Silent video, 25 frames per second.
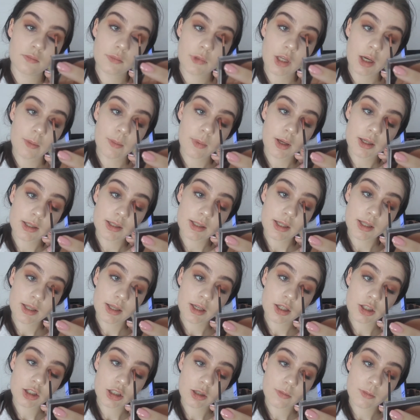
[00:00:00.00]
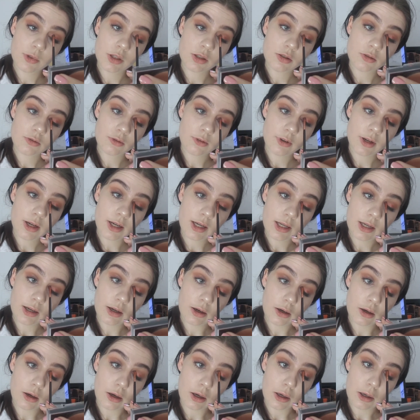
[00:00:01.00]
I must say their shimmers really
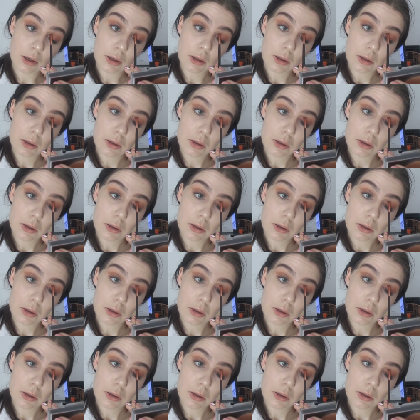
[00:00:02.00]
are